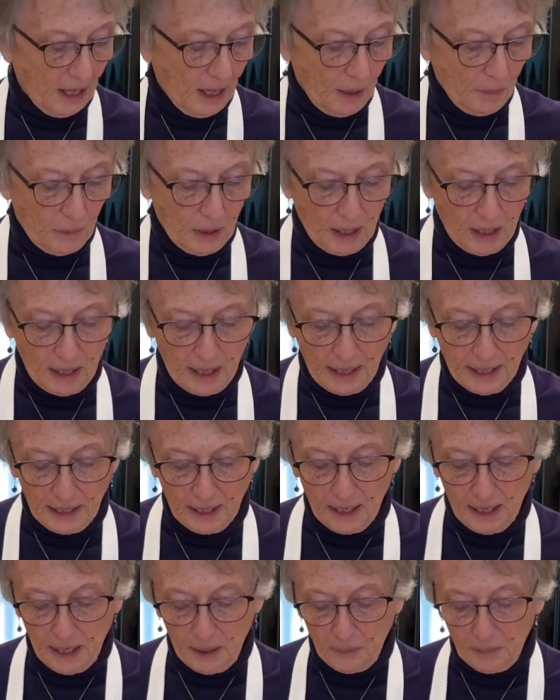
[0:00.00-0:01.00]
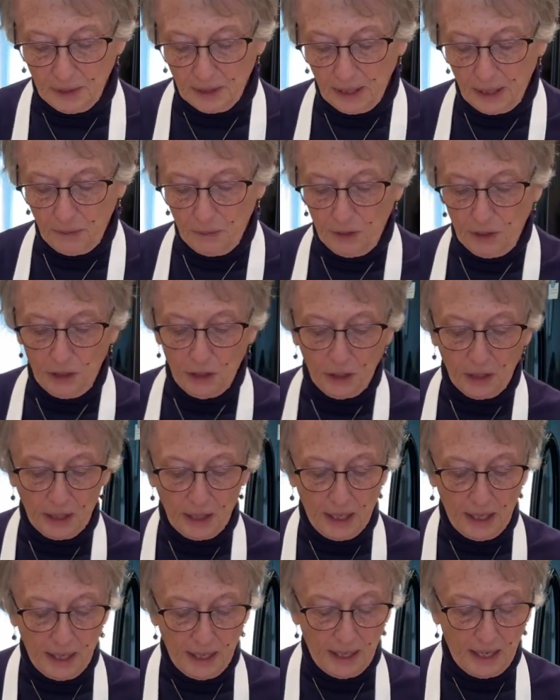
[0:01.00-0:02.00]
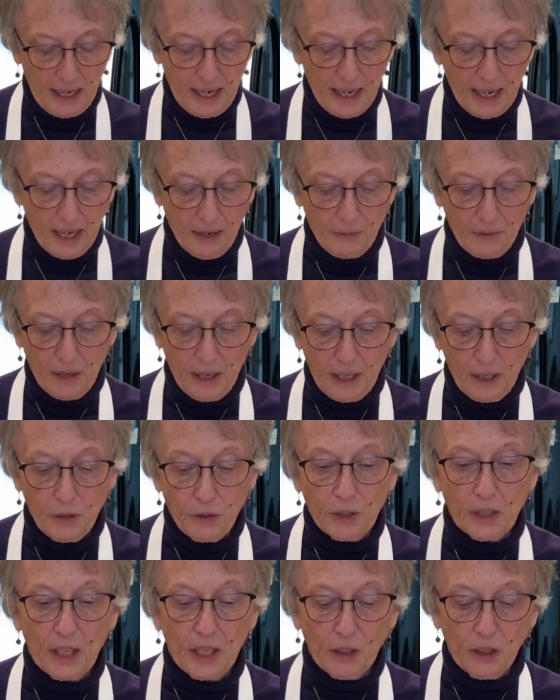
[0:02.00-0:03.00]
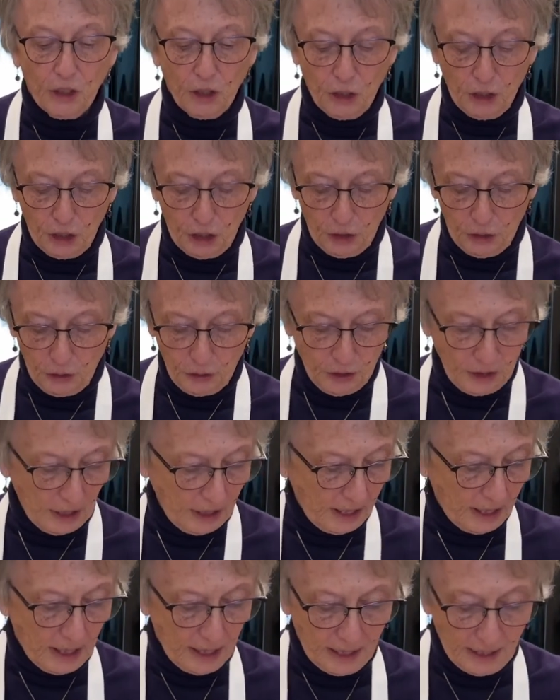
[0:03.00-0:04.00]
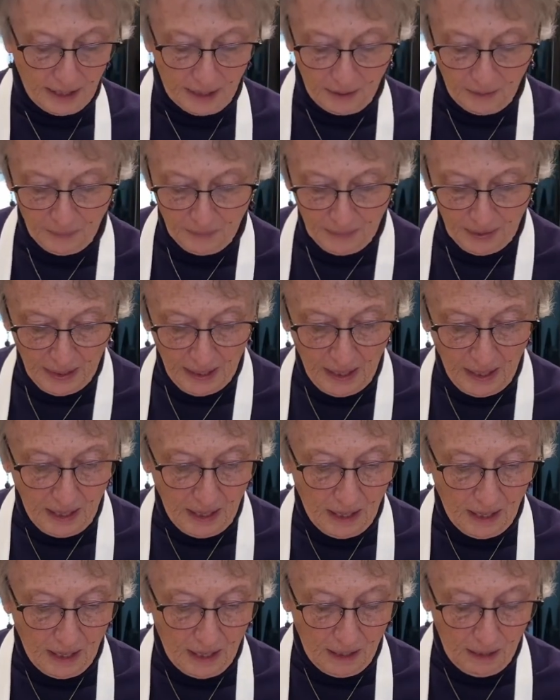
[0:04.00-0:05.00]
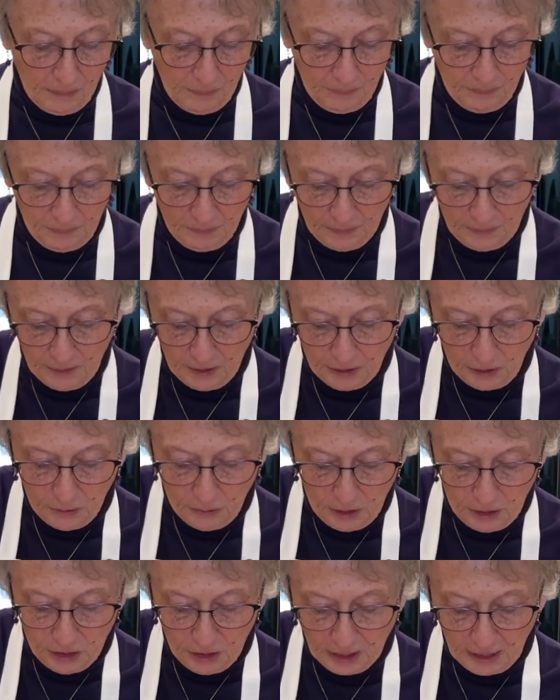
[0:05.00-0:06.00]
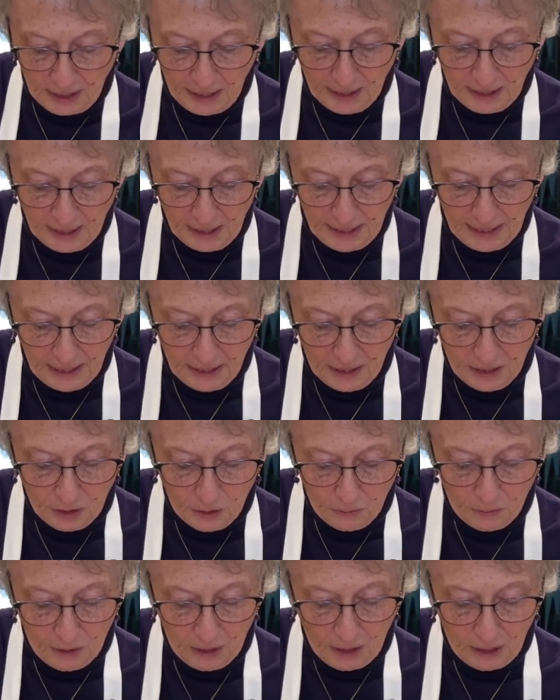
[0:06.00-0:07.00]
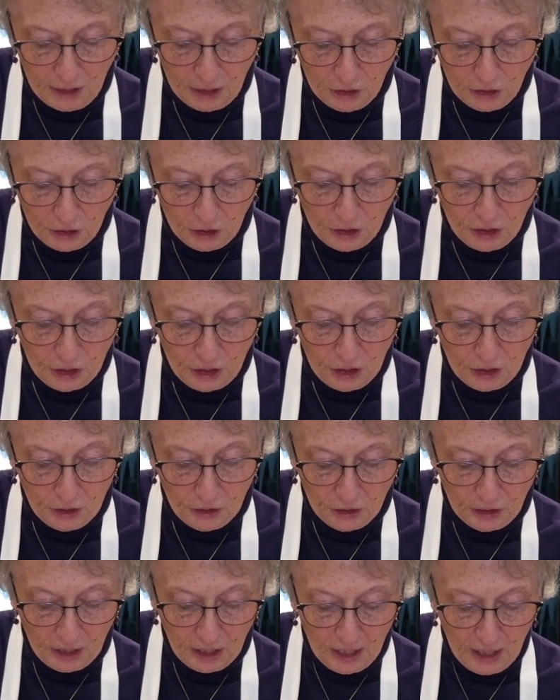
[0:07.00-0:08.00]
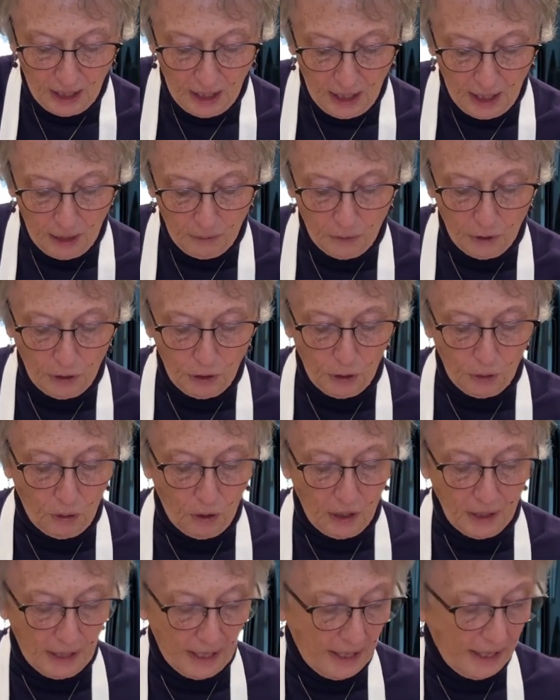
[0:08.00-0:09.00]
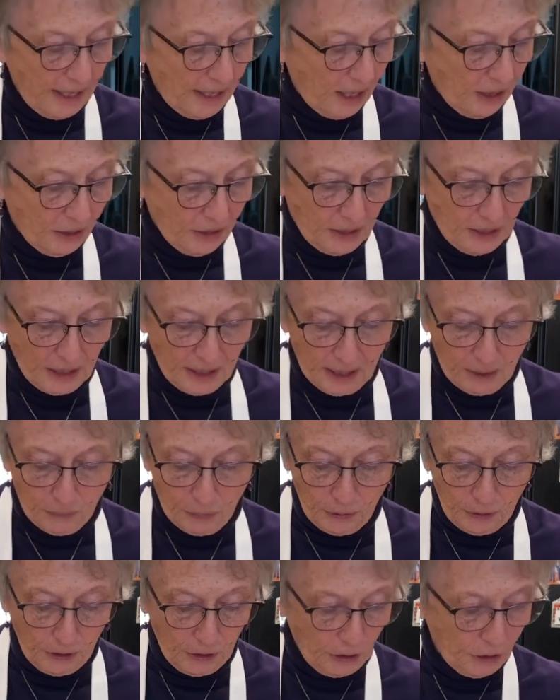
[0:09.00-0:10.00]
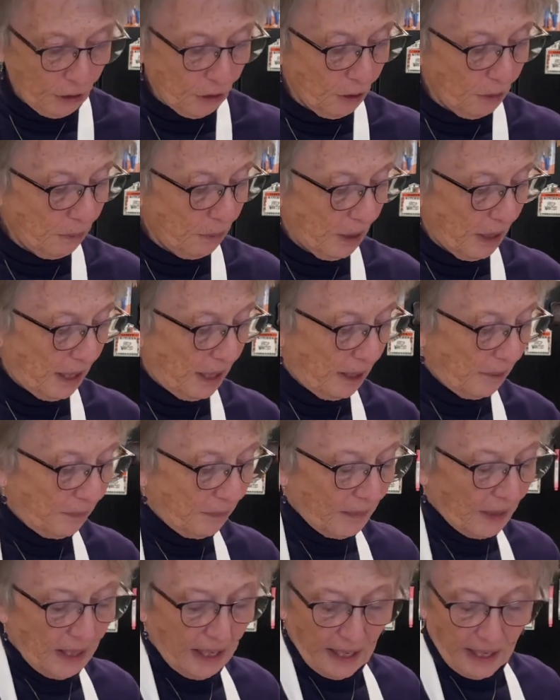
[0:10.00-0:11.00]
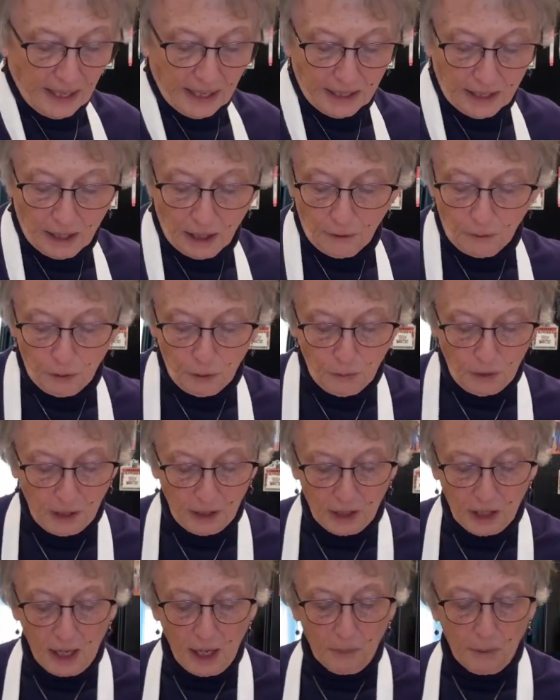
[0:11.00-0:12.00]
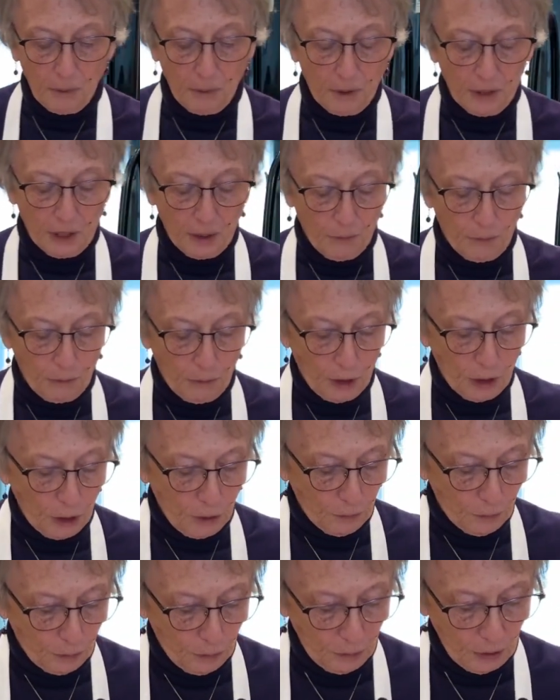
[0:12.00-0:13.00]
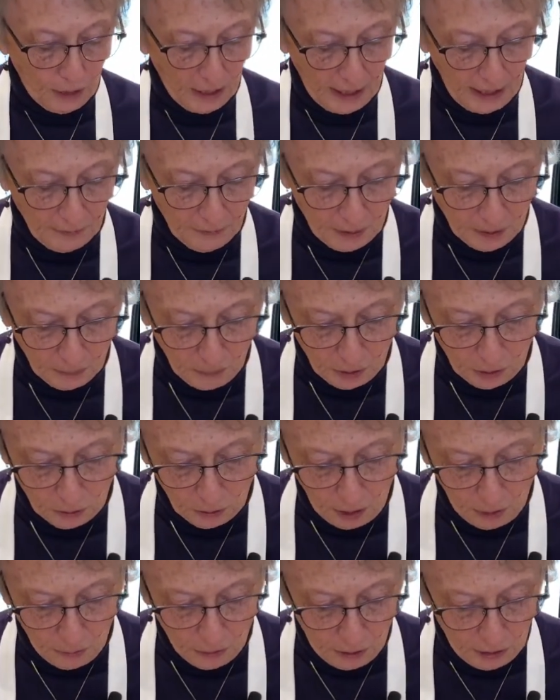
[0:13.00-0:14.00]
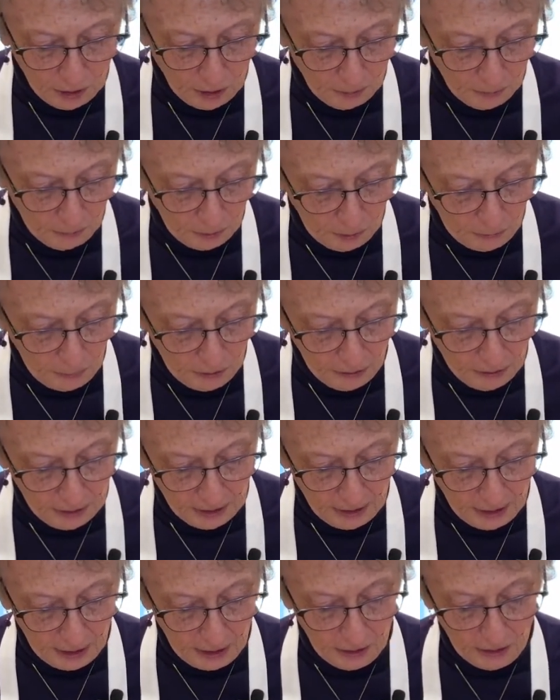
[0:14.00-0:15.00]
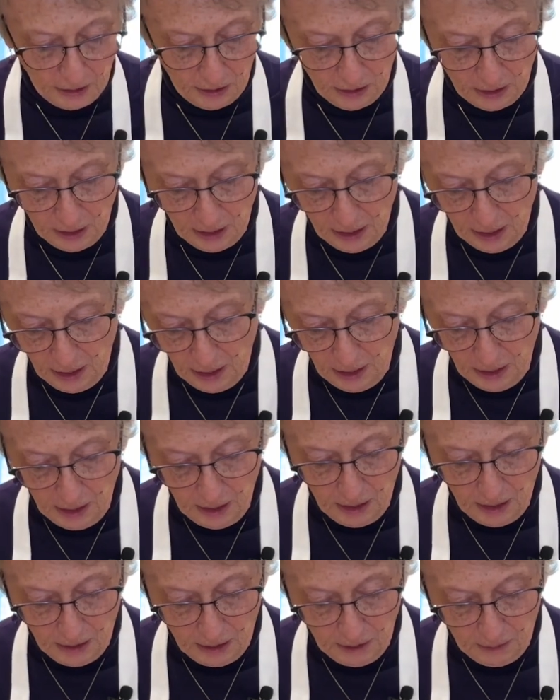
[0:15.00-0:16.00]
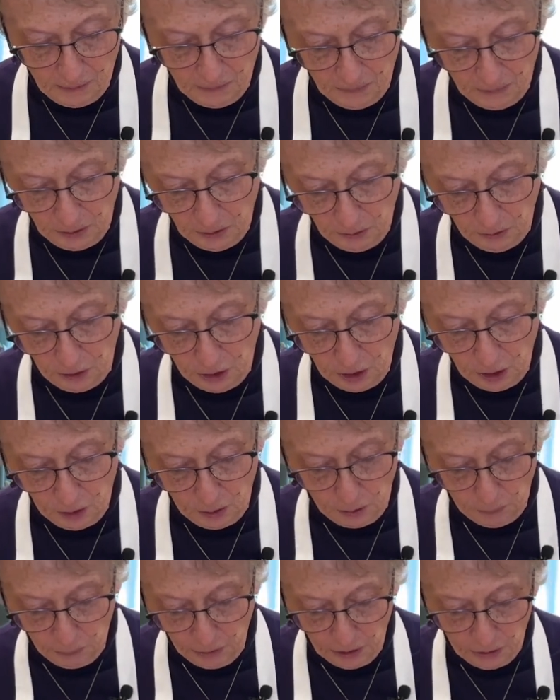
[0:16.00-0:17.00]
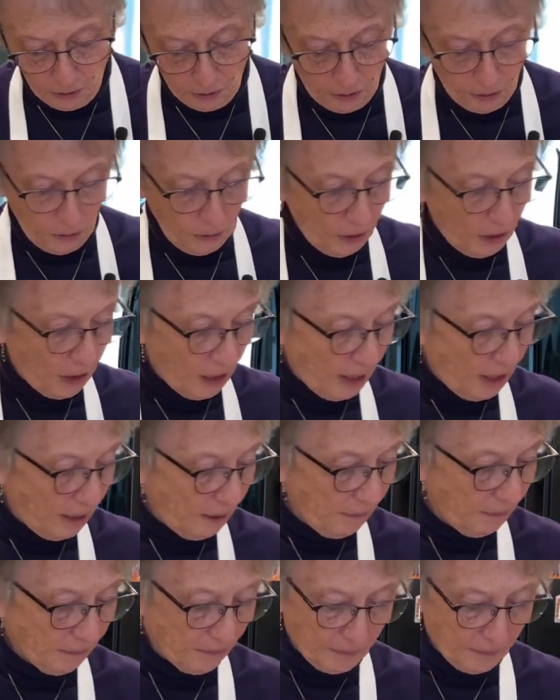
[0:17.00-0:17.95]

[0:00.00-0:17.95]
But a lot of times I would just cut it in half, and I use kitchen shears to cut it. So it just cuts like this with the kitchen shears. I won't do all that now since I put the syrup on it. And then if you want to top it with some fresh fruit, I have some strawberries and blueberries here. So I just sprinkle those on.